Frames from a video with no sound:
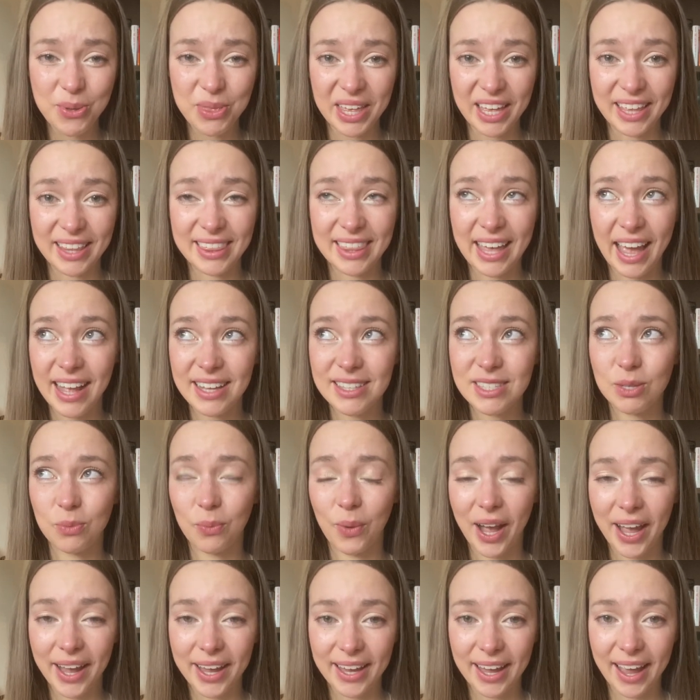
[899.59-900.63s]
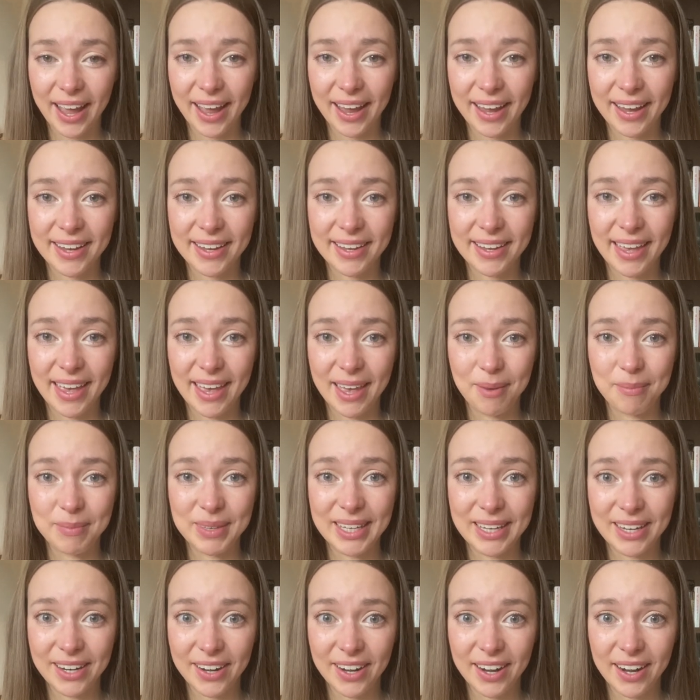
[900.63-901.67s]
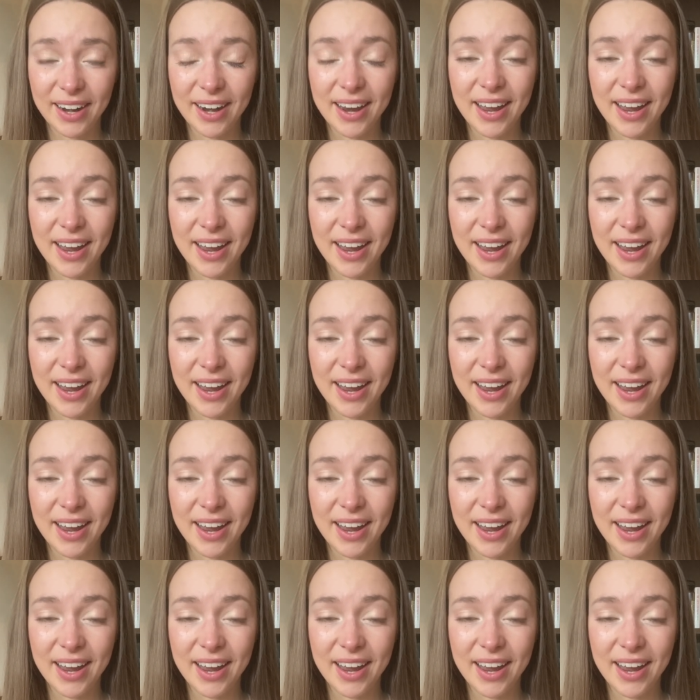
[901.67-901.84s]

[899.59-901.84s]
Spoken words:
that that's why I came here.